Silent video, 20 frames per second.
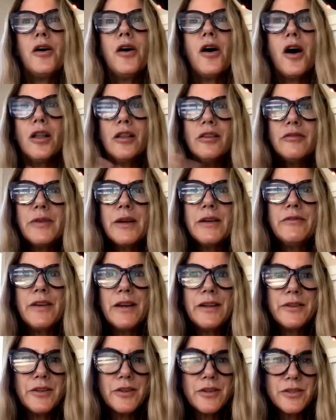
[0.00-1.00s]
all of my
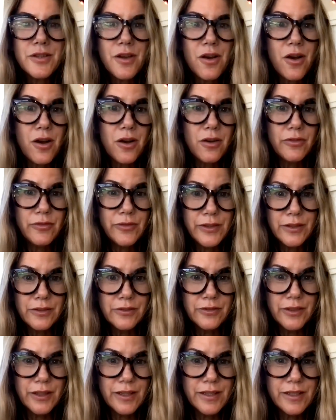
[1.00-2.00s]
vendors all
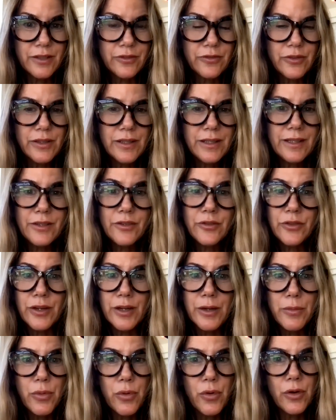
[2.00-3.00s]
feel very different. It's
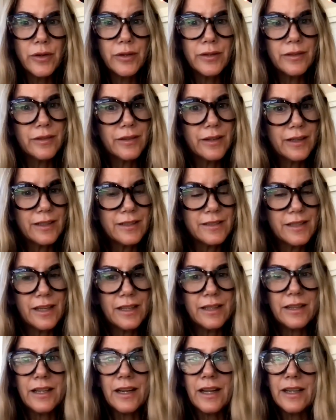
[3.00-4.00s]
very important, like I
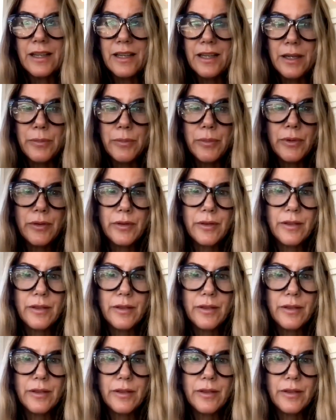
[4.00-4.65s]
said, that I keep